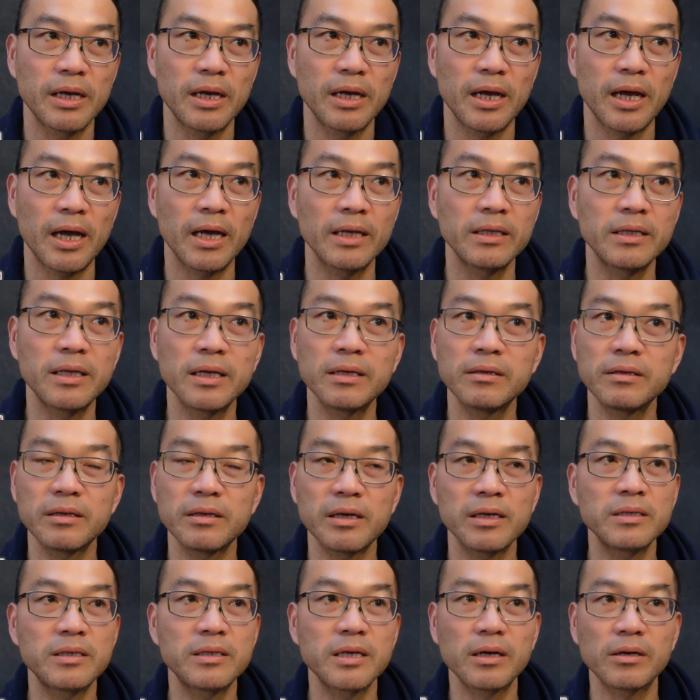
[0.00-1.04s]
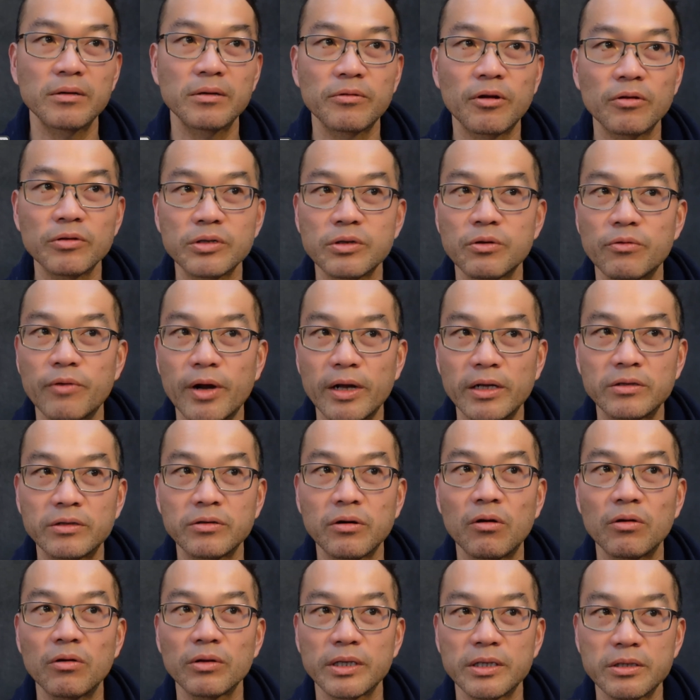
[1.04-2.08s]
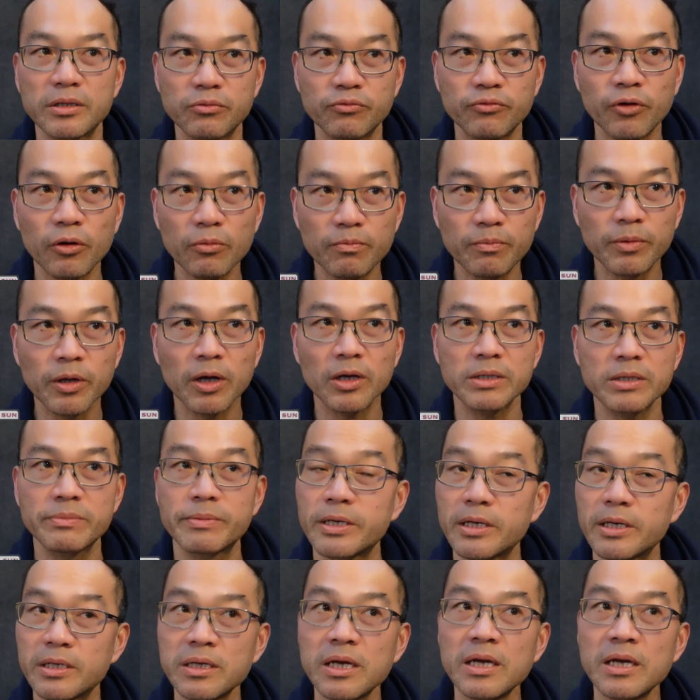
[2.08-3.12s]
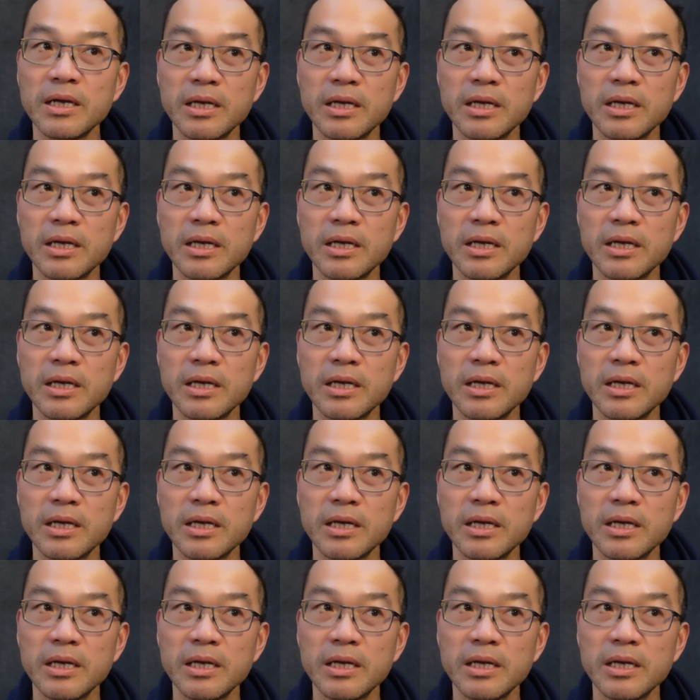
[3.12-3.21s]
And then Intel also ran into all these roadblocks because